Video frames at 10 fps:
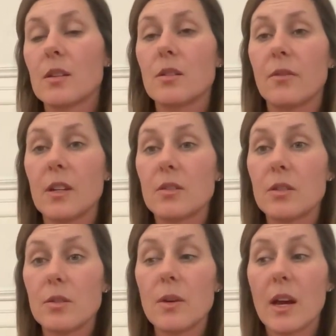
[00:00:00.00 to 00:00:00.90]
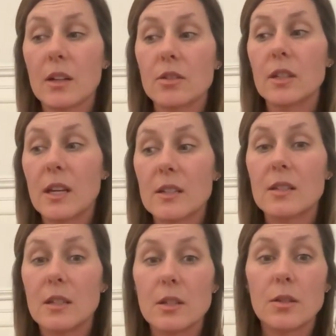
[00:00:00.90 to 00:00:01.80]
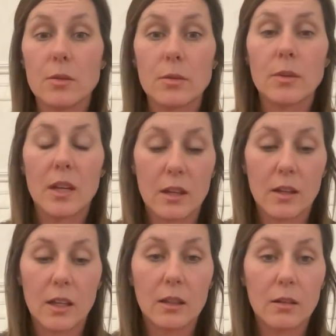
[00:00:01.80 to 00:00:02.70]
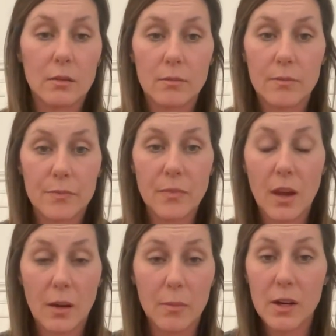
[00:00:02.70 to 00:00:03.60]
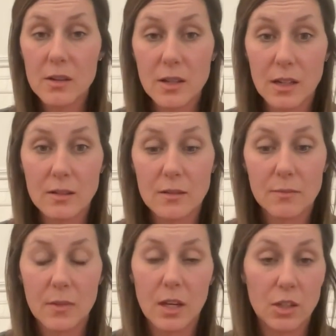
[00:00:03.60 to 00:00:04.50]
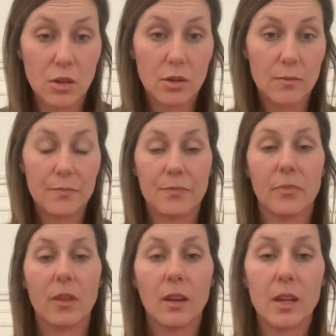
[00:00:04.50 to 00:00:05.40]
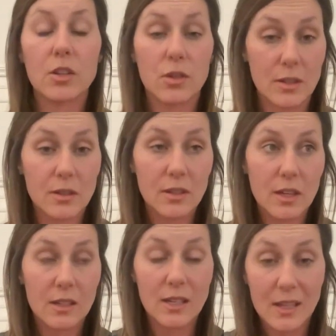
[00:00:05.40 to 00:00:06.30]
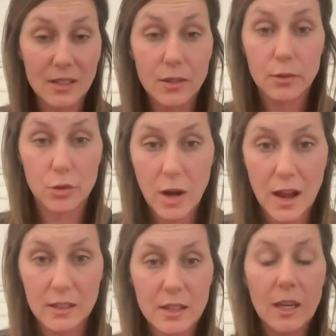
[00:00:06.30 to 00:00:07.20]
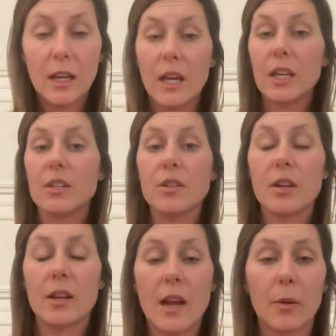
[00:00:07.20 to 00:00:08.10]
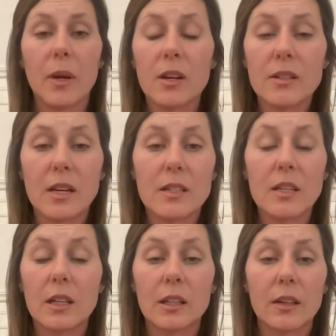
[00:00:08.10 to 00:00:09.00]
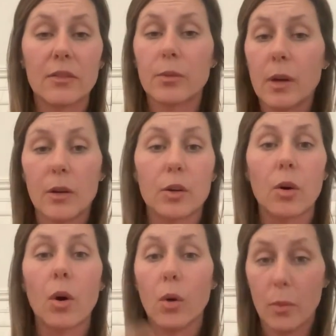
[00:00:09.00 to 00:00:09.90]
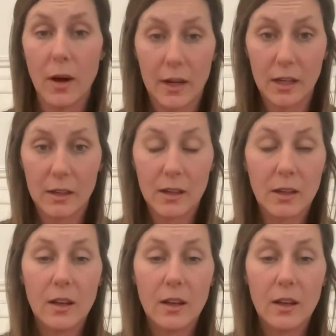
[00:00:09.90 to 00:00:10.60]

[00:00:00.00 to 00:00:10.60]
So phase 2 actually gets into killing parasites in your intestinal tract. Now, parasites can live throughout your whole body.